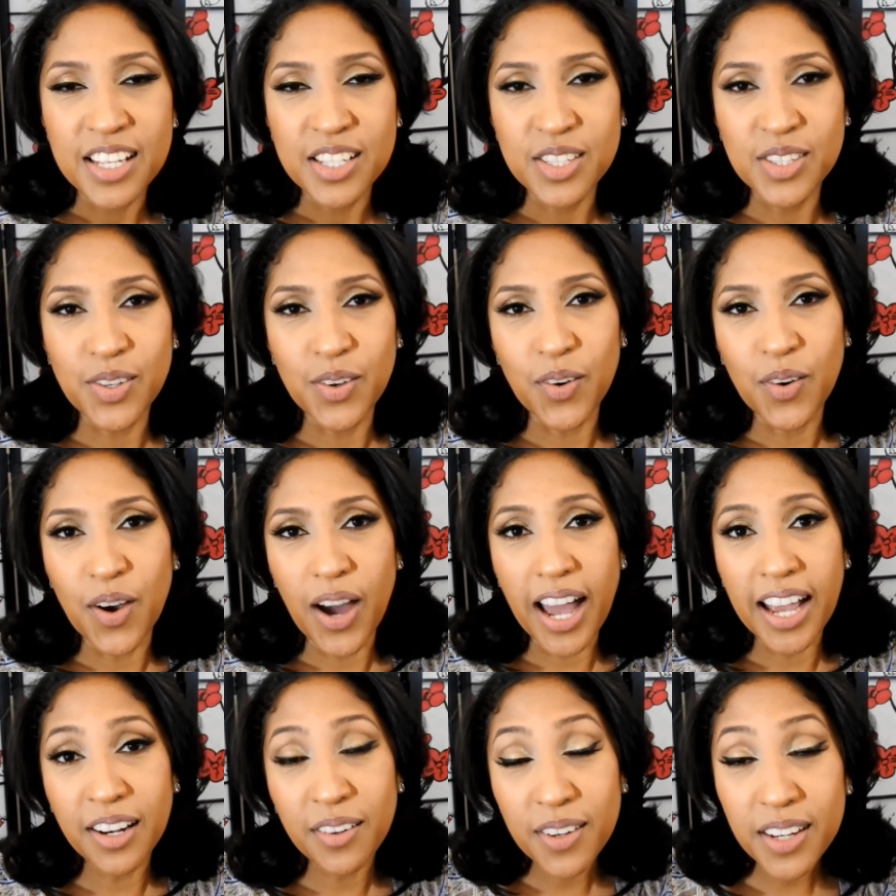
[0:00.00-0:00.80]
So
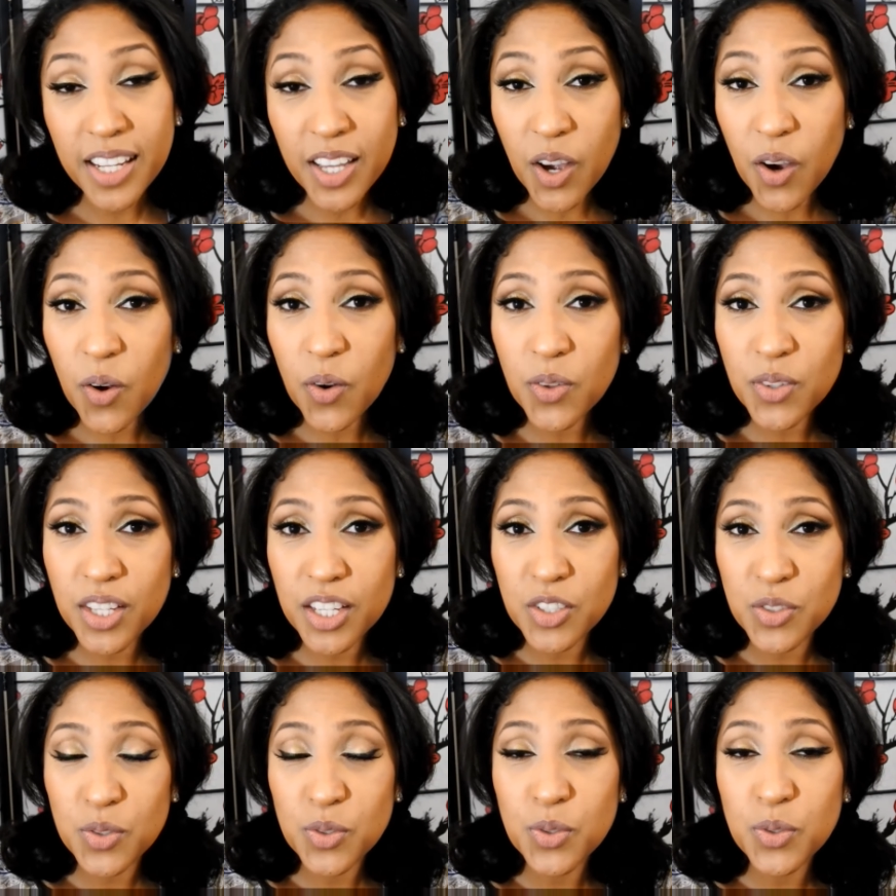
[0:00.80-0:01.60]
I really hope
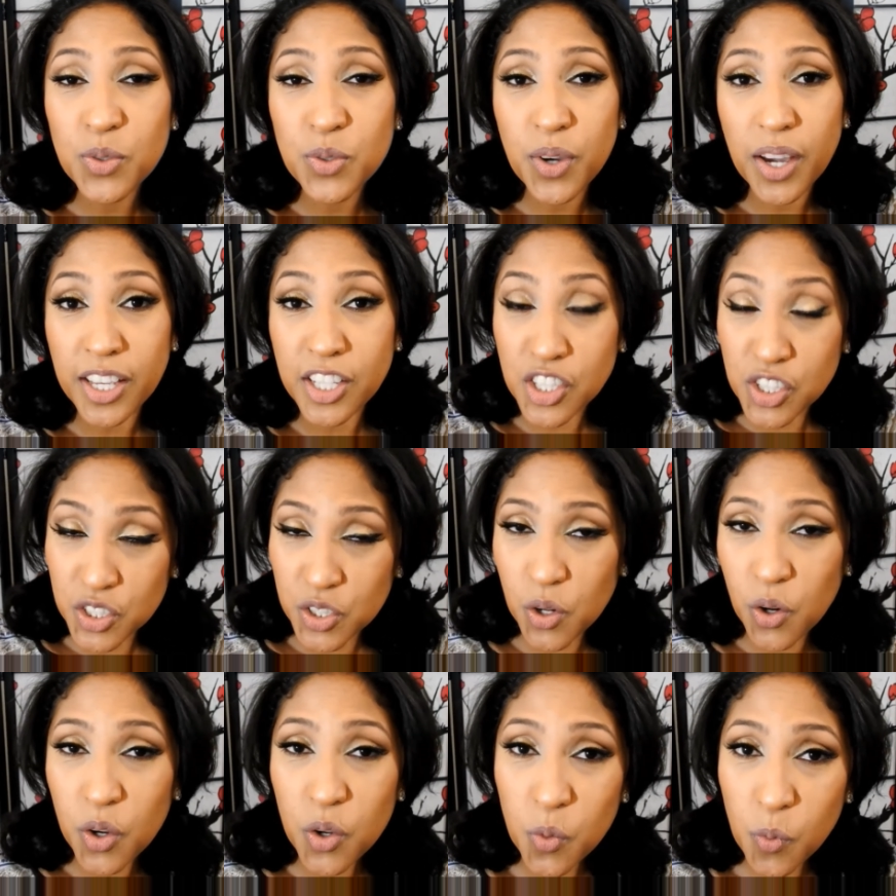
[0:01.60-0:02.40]
that you
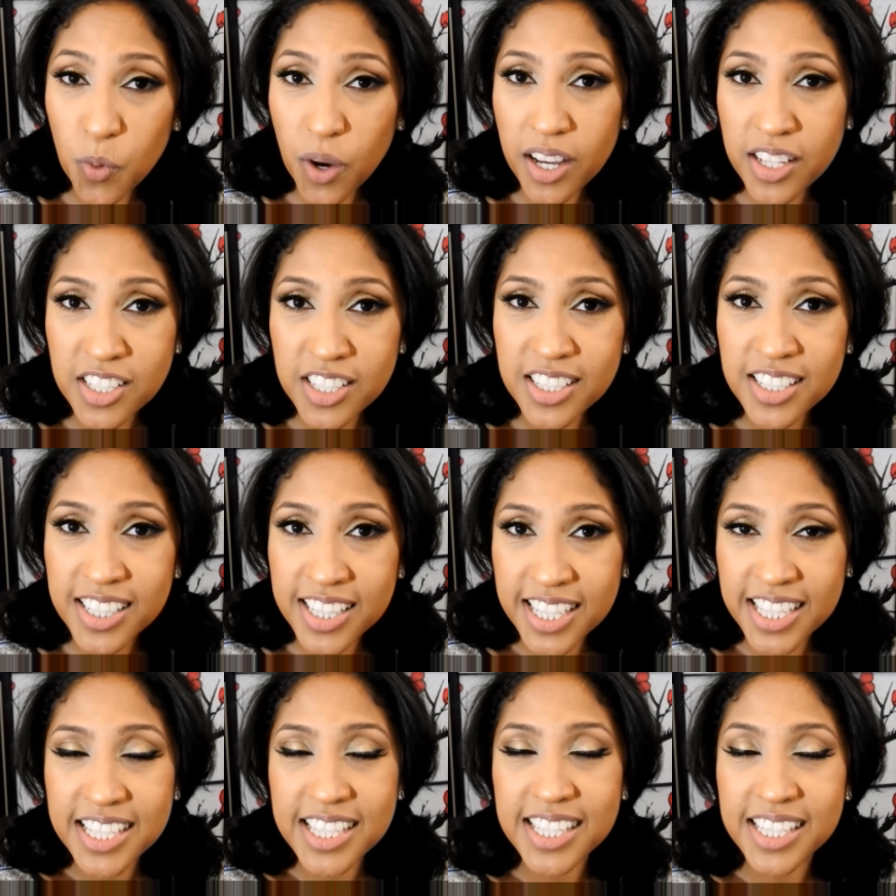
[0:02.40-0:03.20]
enjoy
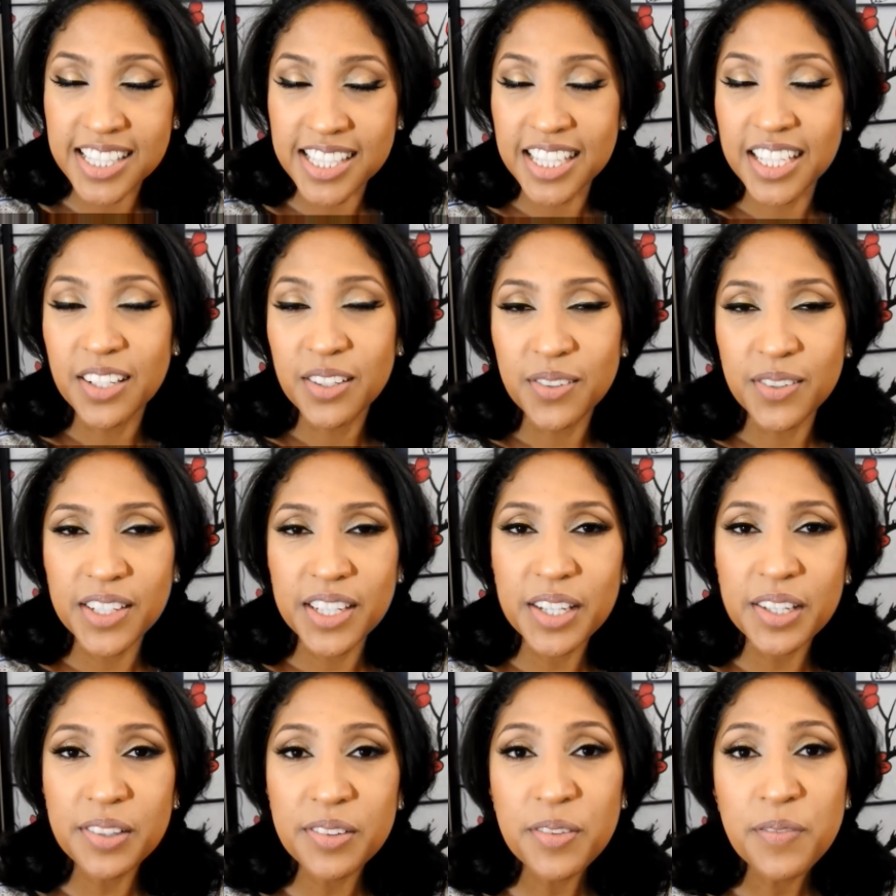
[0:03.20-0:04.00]
watching this
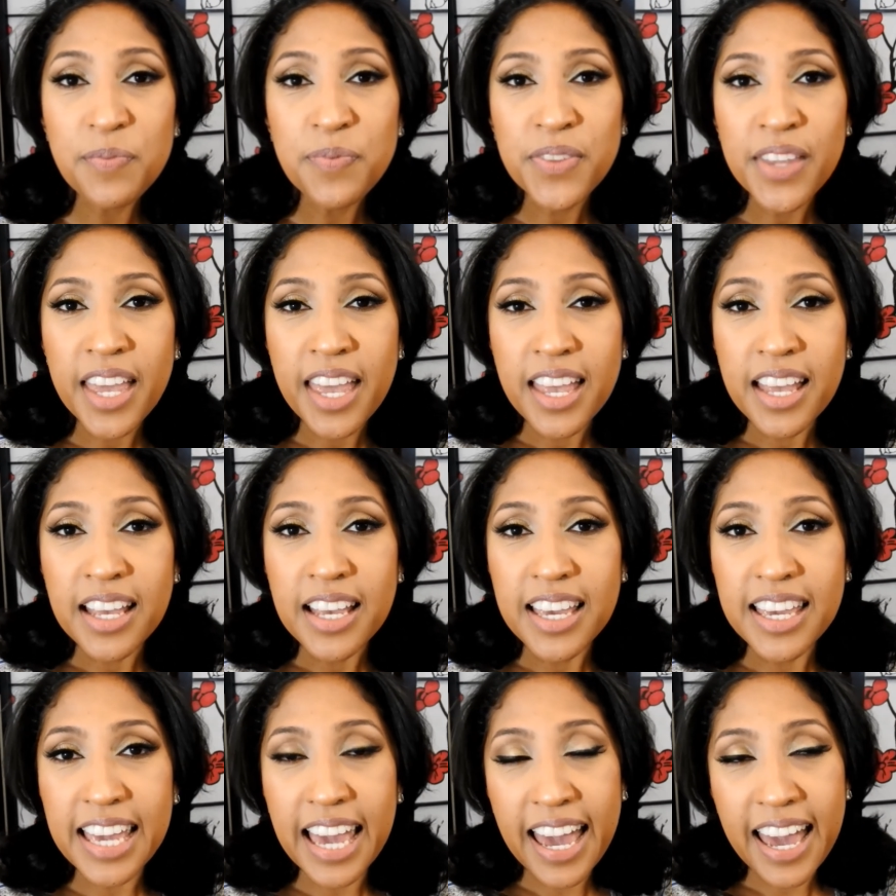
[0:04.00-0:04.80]
series,
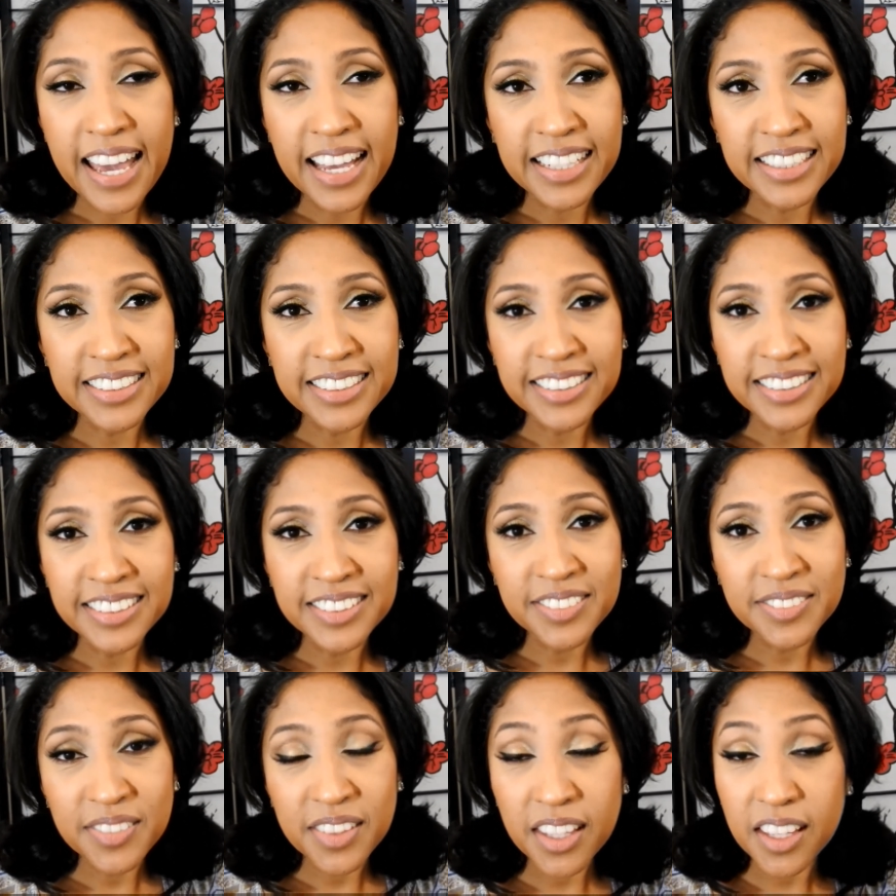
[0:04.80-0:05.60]

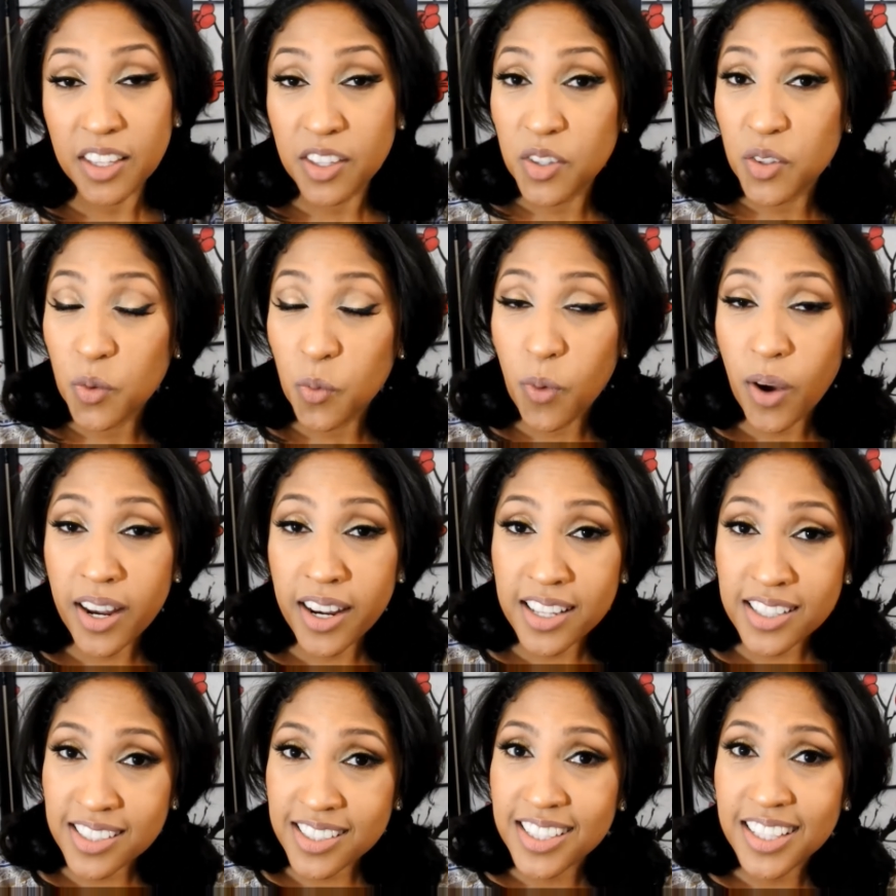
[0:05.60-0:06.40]
and if you
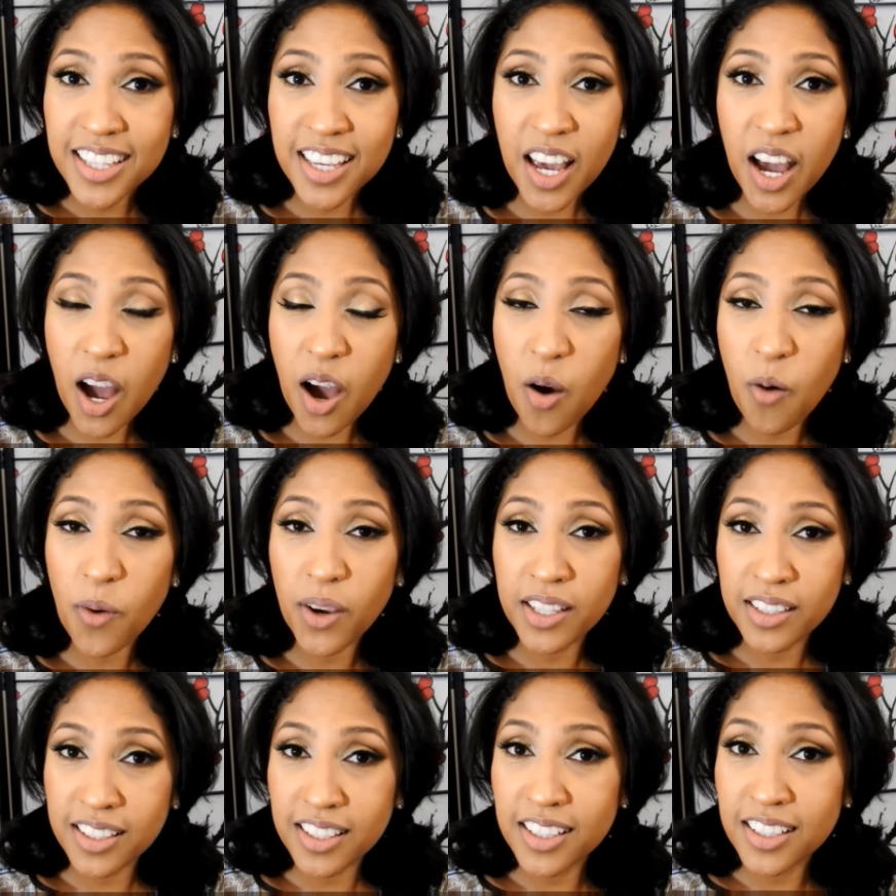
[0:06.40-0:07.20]
want to see how
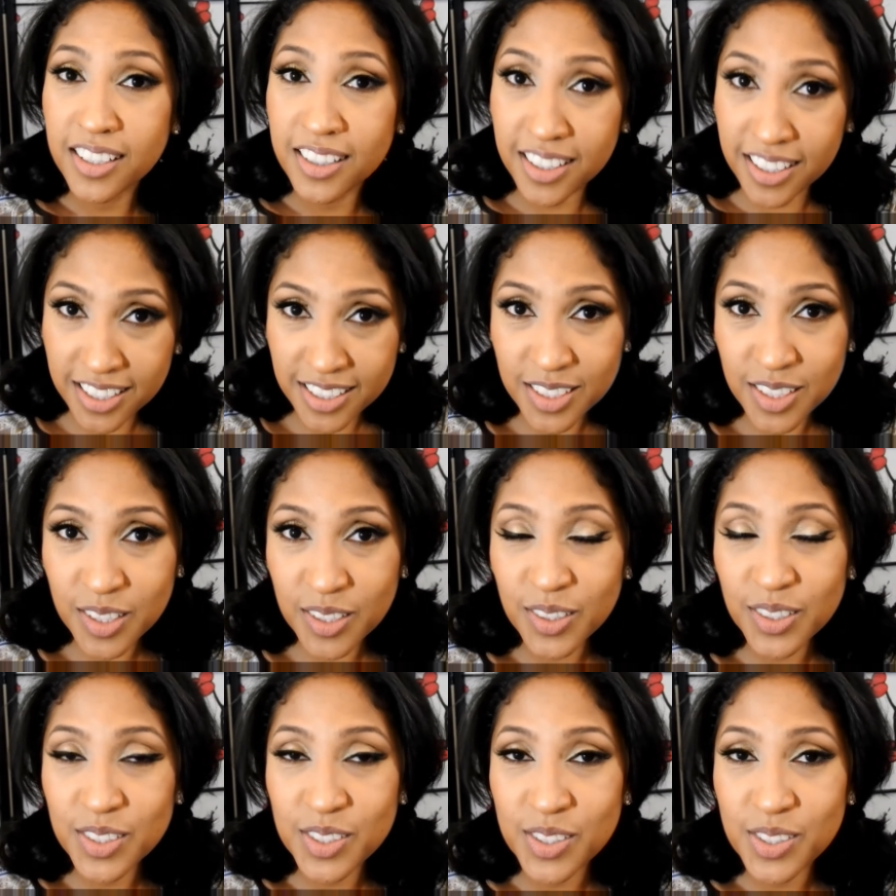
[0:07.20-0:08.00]
I did this
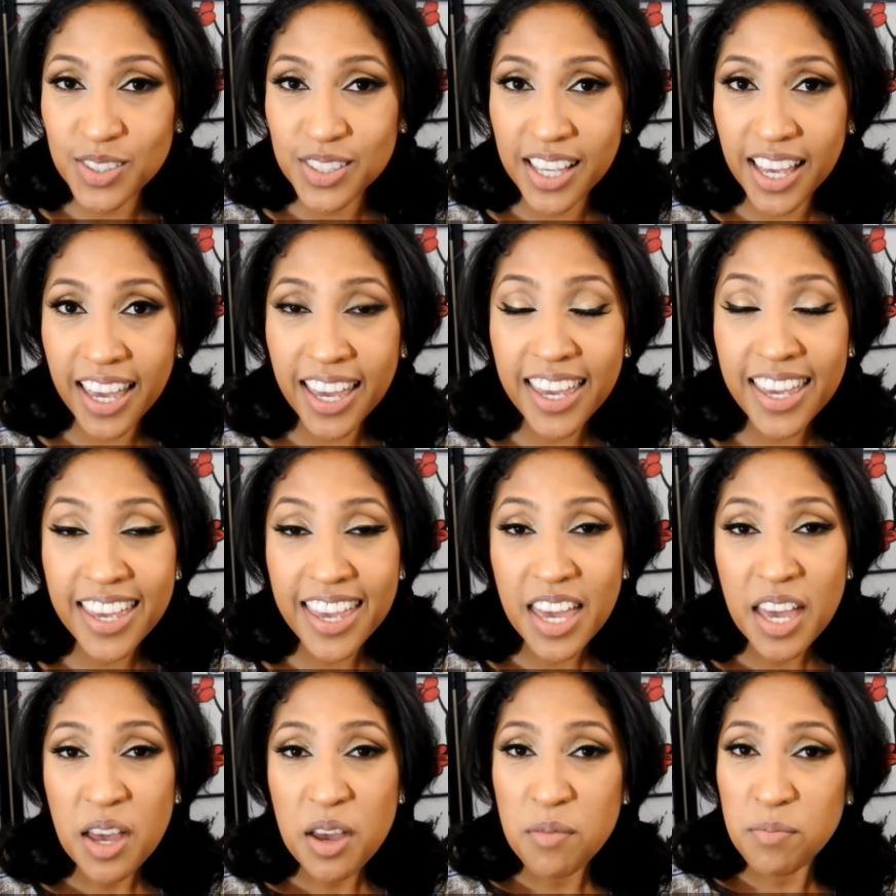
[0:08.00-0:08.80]
look today,
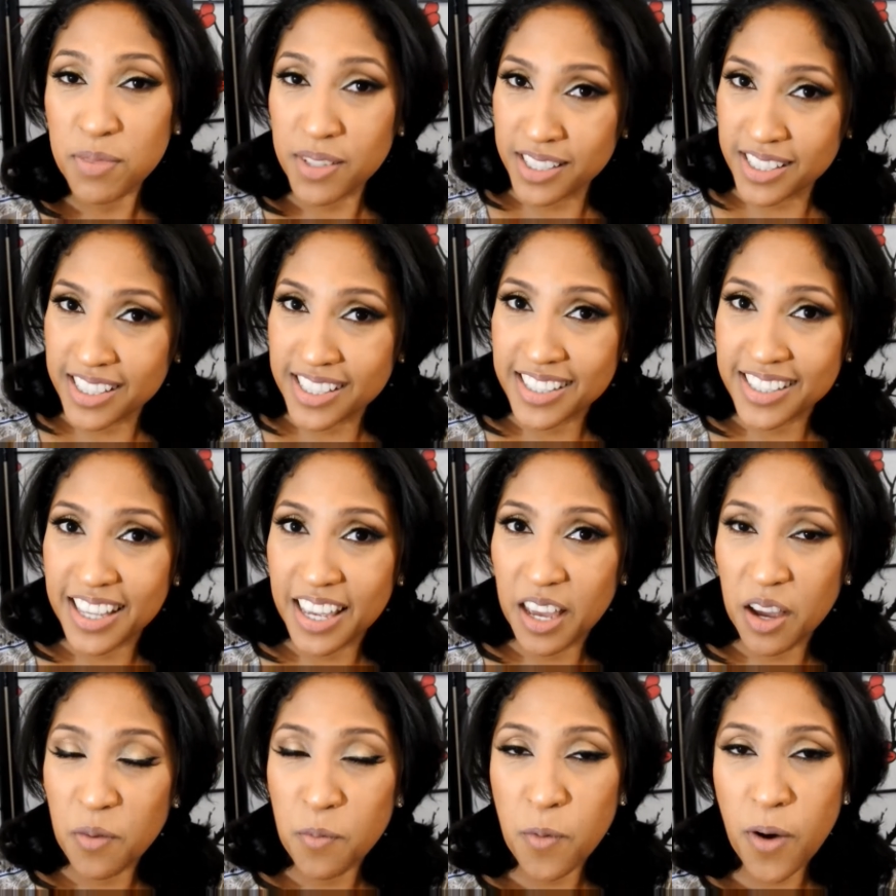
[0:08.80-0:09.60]
please
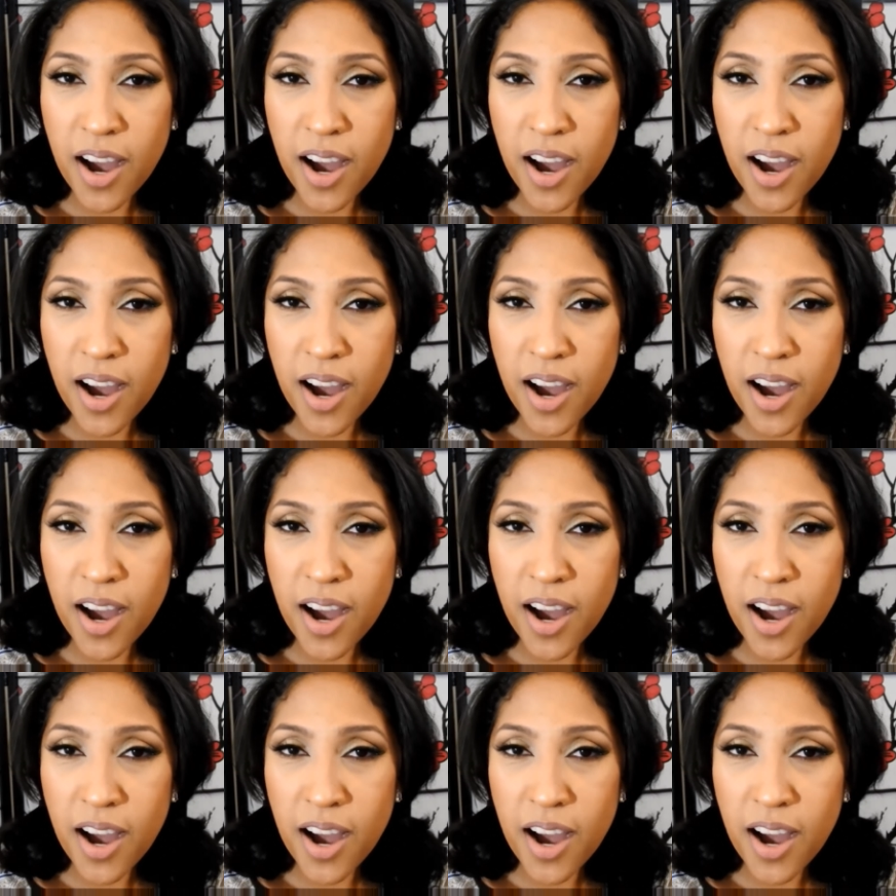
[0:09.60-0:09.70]
stay and